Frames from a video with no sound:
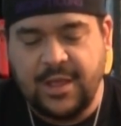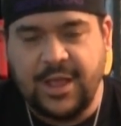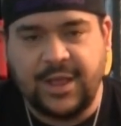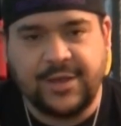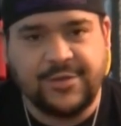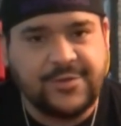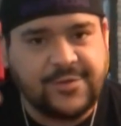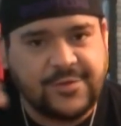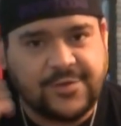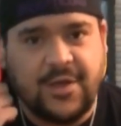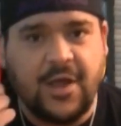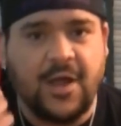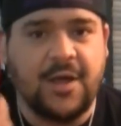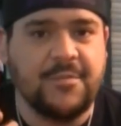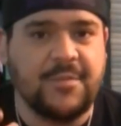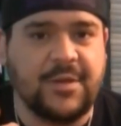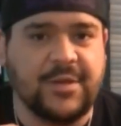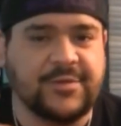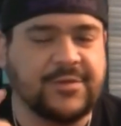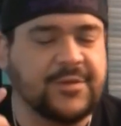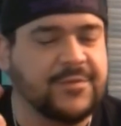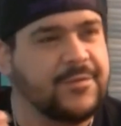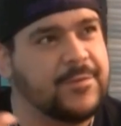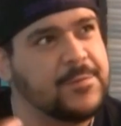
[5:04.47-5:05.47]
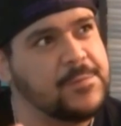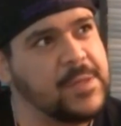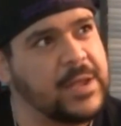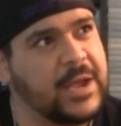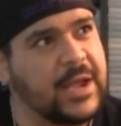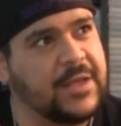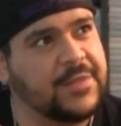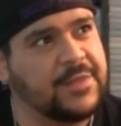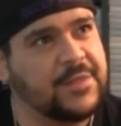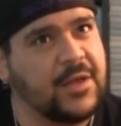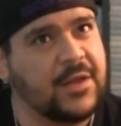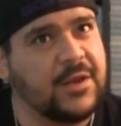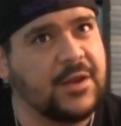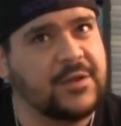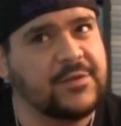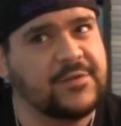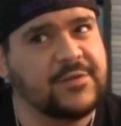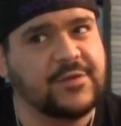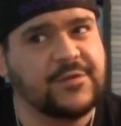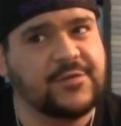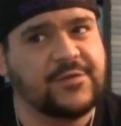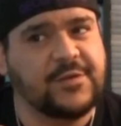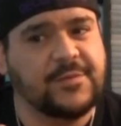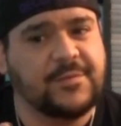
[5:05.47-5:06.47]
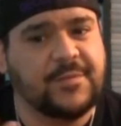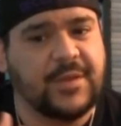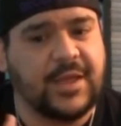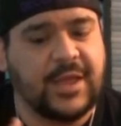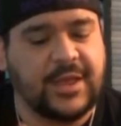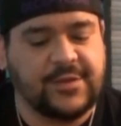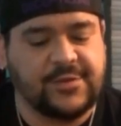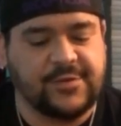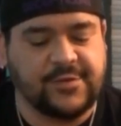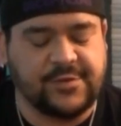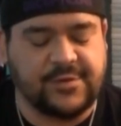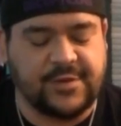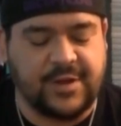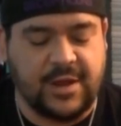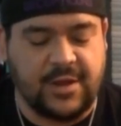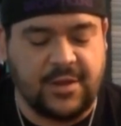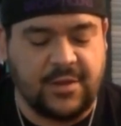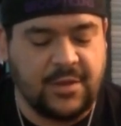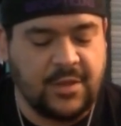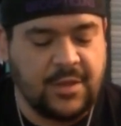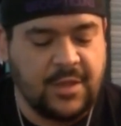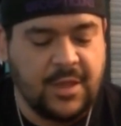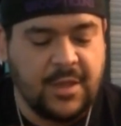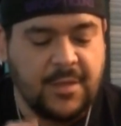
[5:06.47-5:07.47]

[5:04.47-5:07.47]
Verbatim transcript: I just caught myself. I'm like, I thought I said G B A just now.